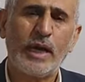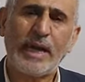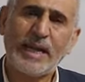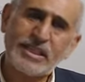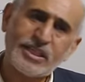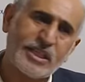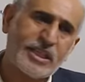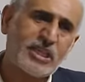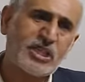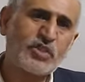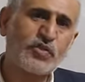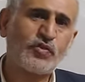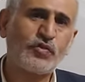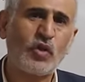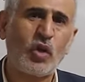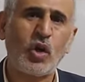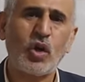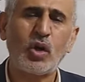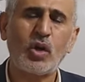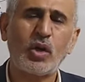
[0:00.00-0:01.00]
Acids
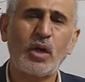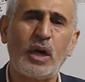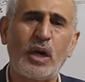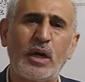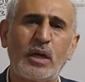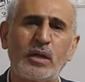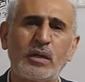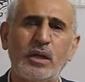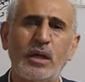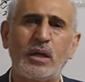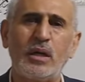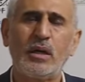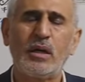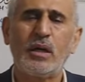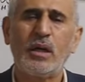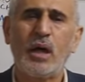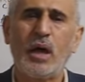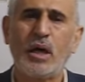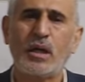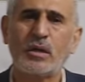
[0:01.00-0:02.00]
fall on
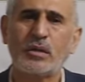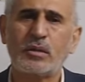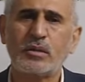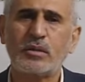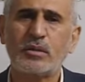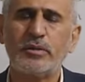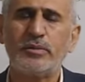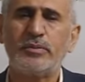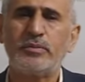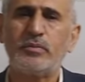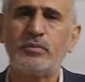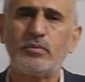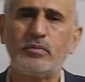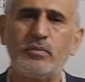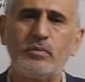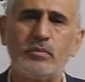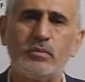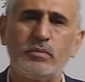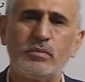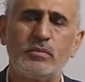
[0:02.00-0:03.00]
the earth.
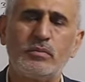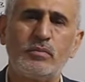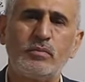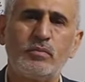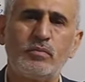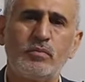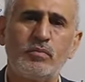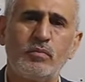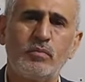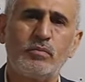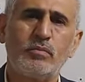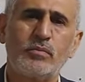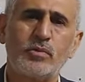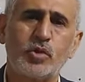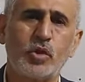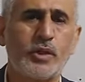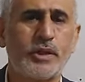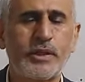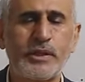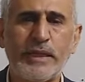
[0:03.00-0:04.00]

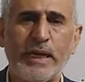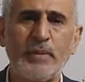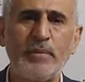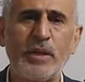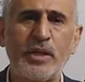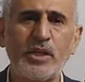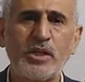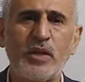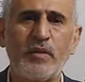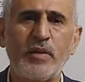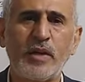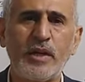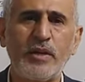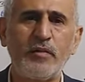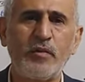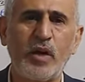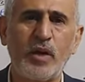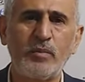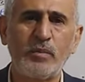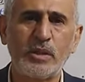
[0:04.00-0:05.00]
So it damages our
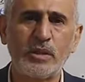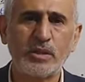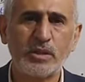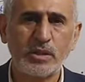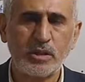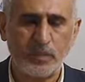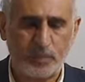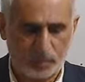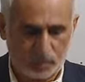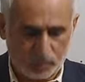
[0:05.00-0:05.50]
environment.